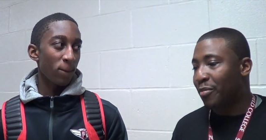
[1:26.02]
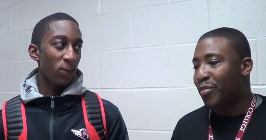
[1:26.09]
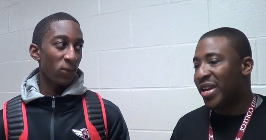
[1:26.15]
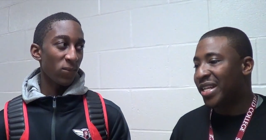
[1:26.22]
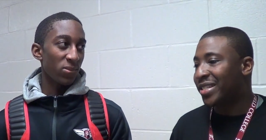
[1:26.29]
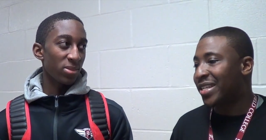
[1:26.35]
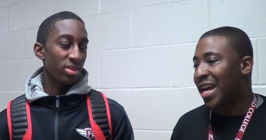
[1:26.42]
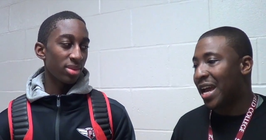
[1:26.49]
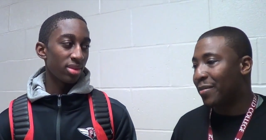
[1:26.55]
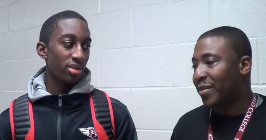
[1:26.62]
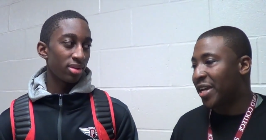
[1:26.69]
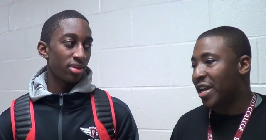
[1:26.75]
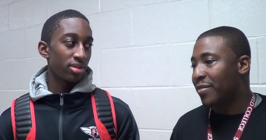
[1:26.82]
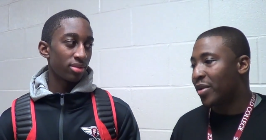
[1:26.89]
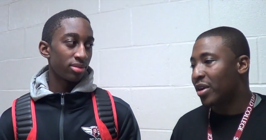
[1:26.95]
Speaker 1: a big-time
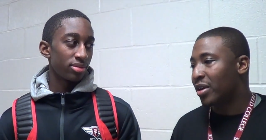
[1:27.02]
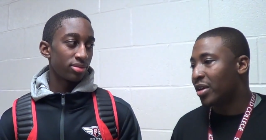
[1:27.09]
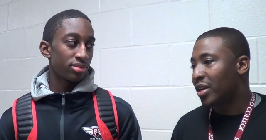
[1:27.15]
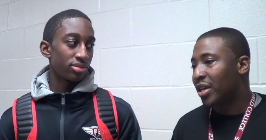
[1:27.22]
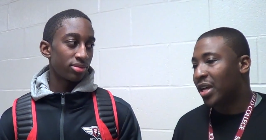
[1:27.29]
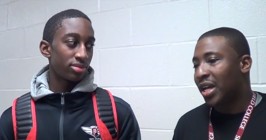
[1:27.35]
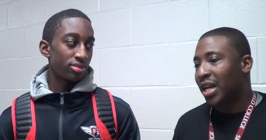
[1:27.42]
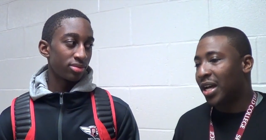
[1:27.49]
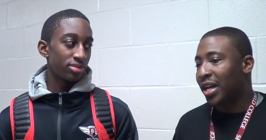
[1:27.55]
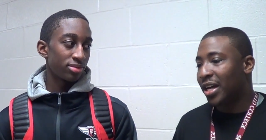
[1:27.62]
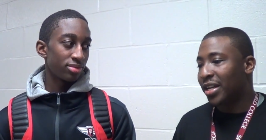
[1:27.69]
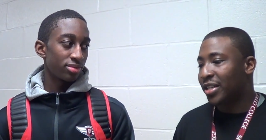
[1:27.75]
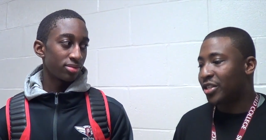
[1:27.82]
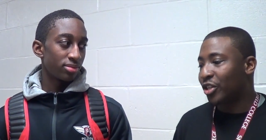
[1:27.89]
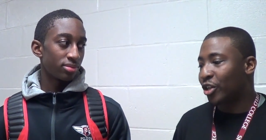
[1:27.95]
gamer.
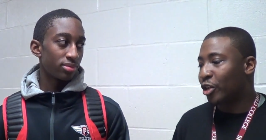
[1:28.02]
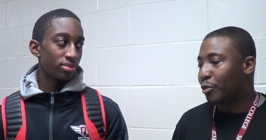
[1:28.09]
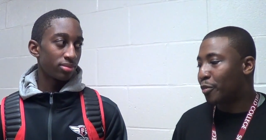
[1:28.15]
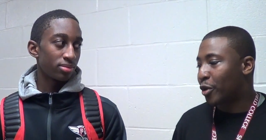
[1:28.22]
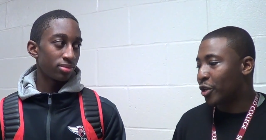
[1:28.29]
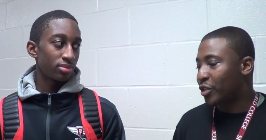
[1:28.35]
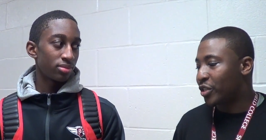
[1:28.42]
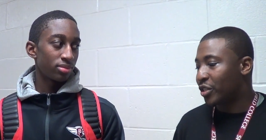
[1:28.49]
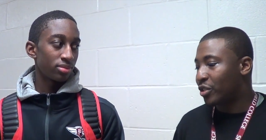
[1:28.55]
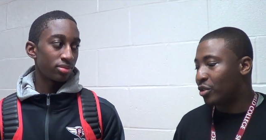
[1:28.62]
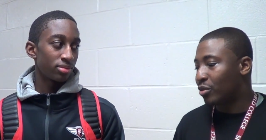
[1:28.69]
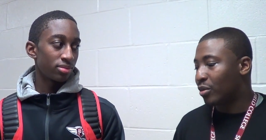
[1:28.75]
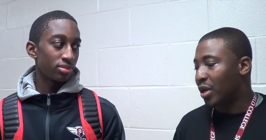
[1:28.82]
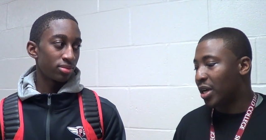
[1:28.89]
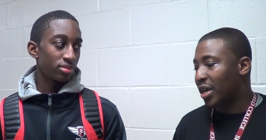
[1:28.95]
He's a good person
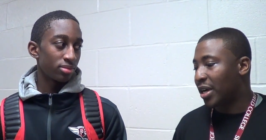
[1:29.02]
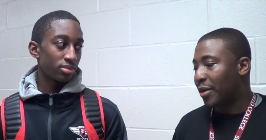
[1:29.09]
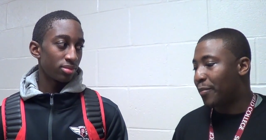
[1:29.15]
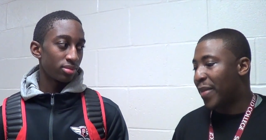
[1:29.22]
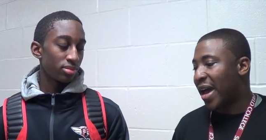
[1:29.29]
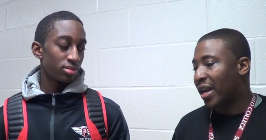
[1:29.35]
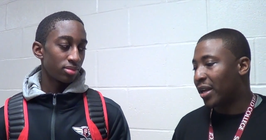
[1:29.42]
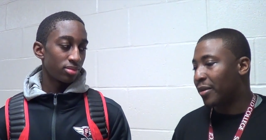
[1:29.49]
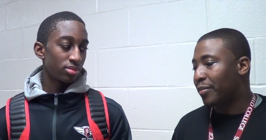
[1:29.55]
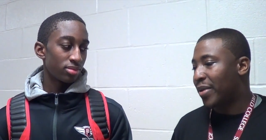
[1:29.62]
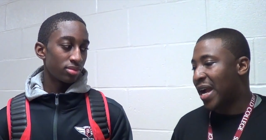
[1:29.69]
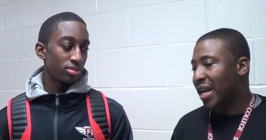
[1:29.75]
to battle in